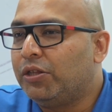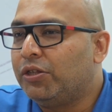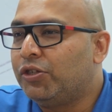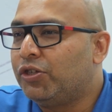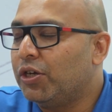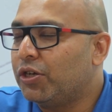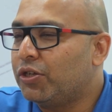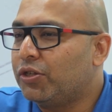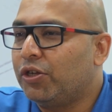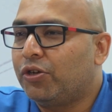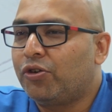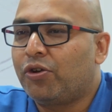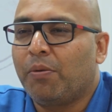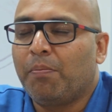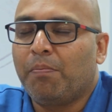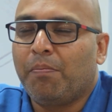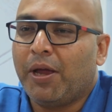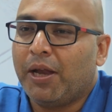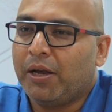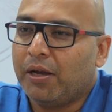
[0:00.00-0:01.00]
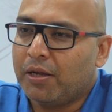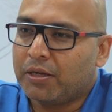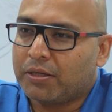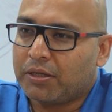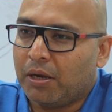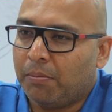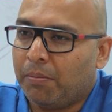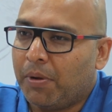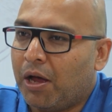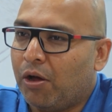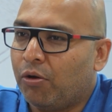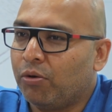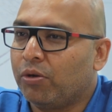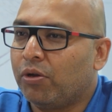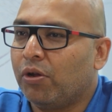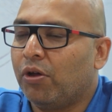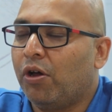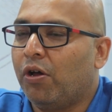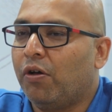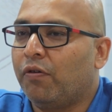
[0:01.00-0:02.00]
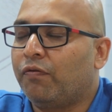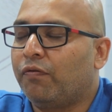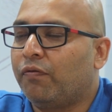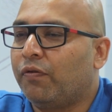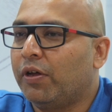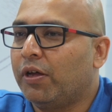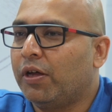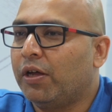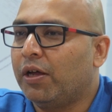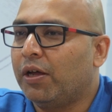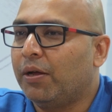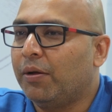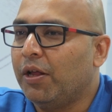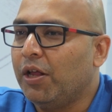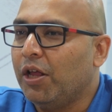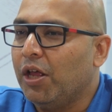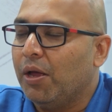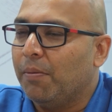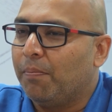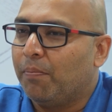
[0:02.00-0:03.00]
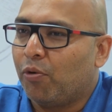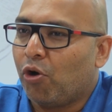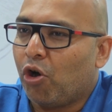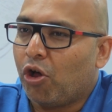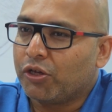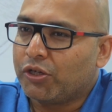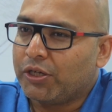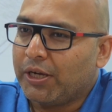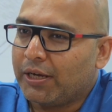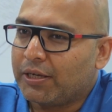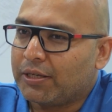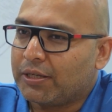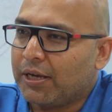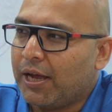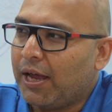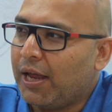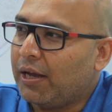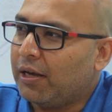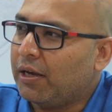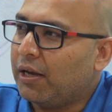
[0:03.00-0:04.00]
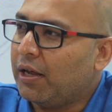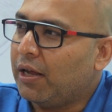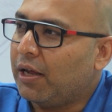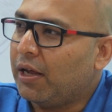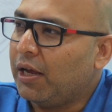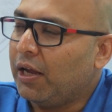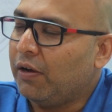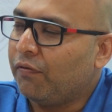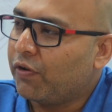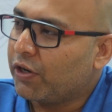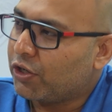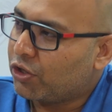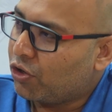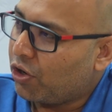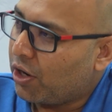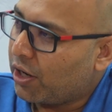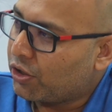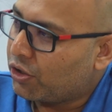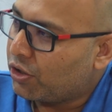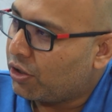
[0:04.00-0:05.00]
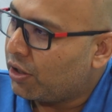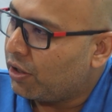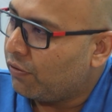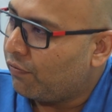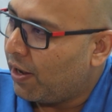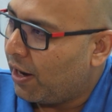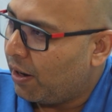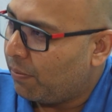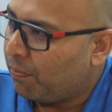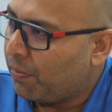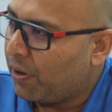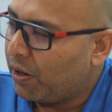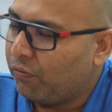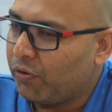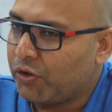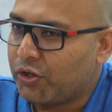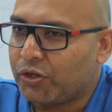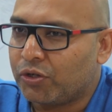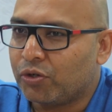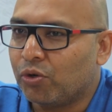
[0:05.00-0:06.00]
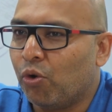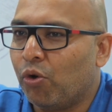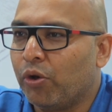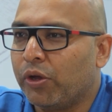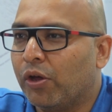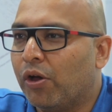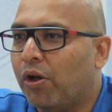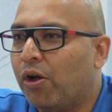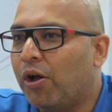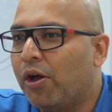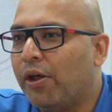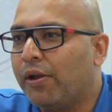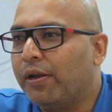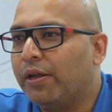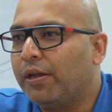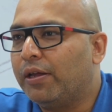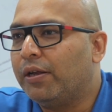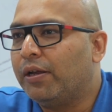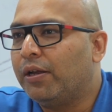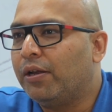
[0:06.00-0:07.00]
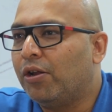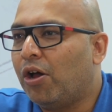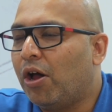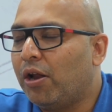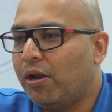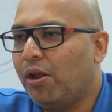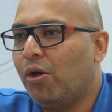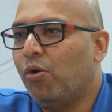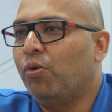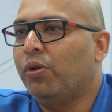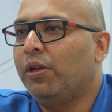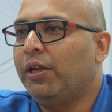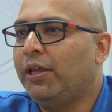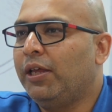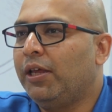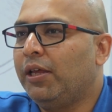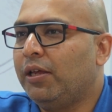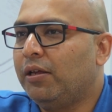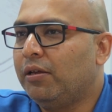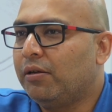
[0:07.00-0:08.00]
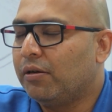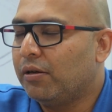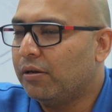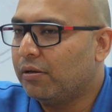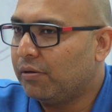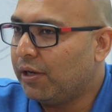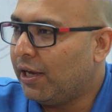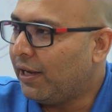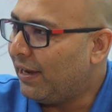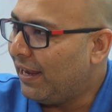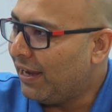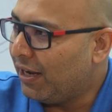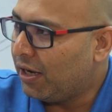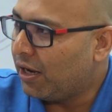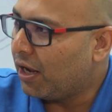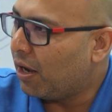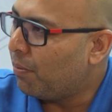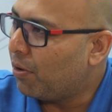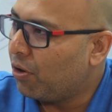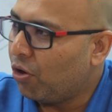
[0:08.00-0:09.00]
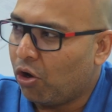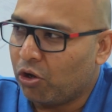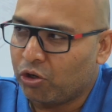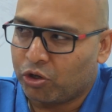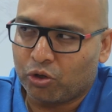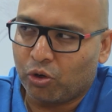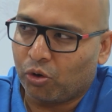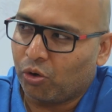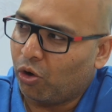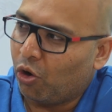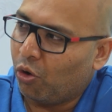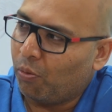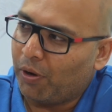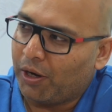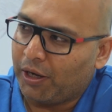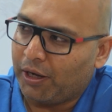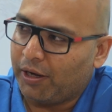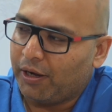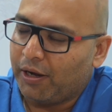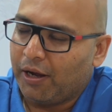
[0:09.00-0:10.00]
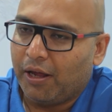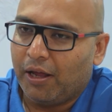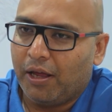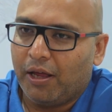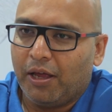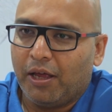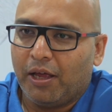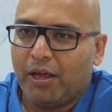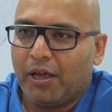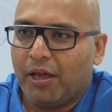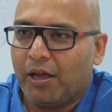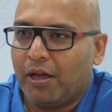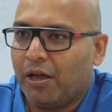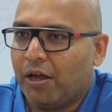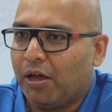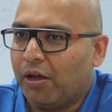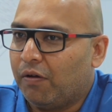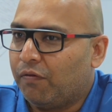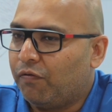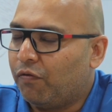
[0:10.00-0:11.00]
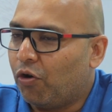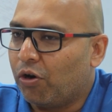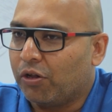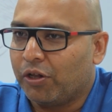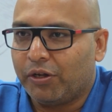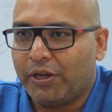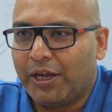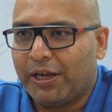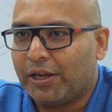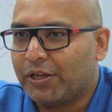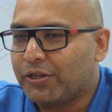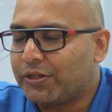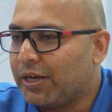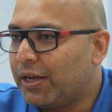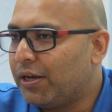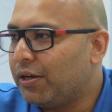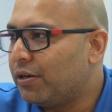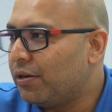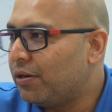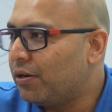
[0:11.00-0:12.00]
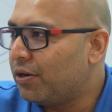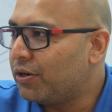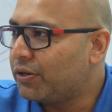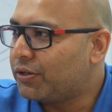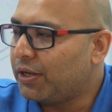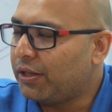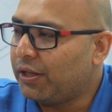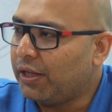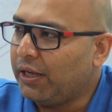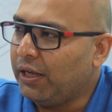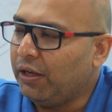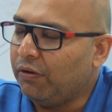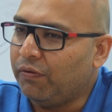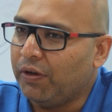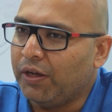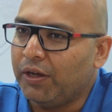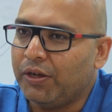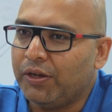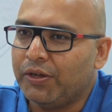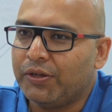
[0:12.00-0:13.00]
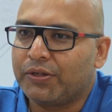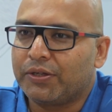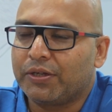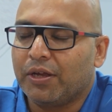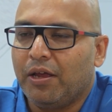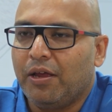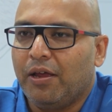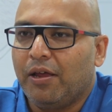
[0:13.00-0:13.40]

just the tremendous amount of projects and infrastructure development which is going on not only in India but also globally for the data centers and the EVs